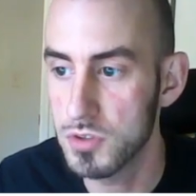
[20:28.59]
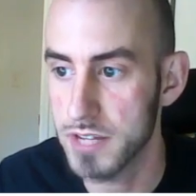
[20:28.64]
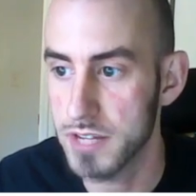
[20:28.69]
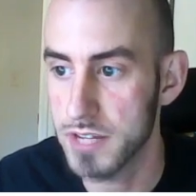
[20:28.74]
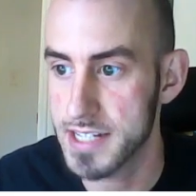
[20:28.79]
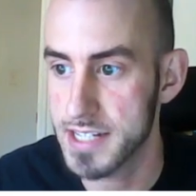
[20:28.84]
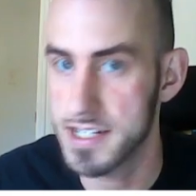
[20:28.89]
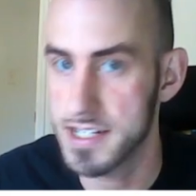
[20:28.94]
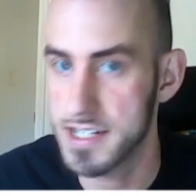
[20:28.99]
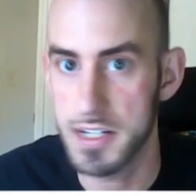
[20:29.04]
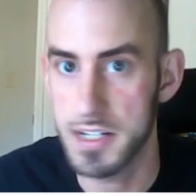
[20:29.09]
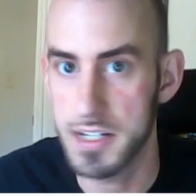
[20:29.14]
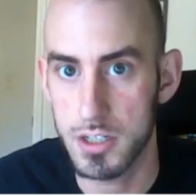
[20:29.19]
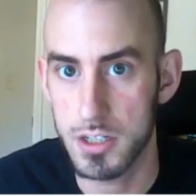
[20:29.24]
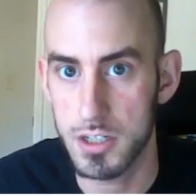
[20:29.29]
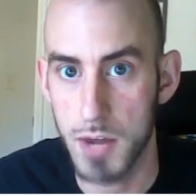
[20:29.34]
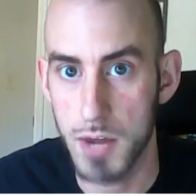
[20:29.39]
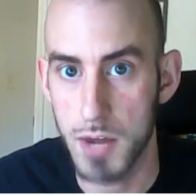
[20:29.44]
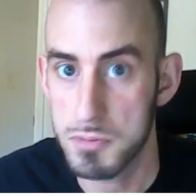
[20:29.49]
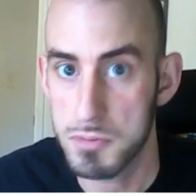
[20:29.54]
like say a
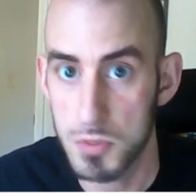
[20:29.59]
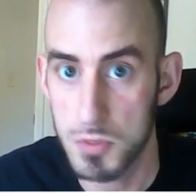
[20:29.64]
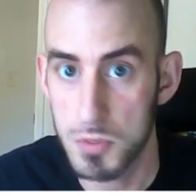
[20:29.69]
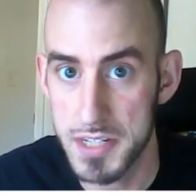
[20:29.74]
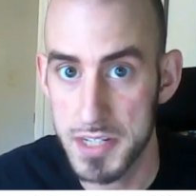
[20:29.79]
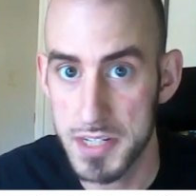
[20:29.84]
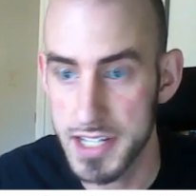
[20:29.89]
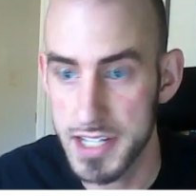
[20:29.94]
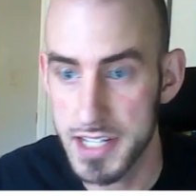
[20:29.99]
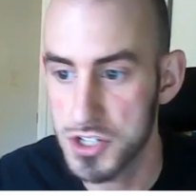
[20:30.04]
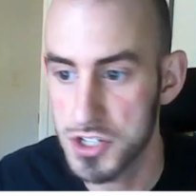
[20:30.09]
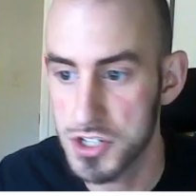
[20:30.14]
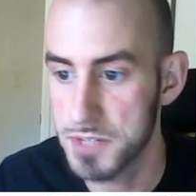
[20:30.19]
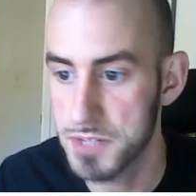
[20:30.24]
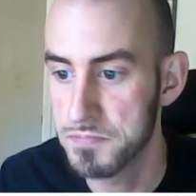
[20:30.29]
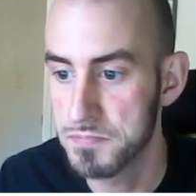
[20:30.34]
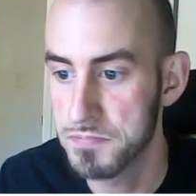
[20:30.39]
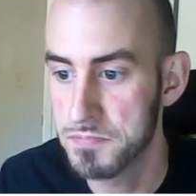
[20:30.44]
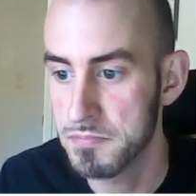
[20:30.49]
cramped room in a dungeon,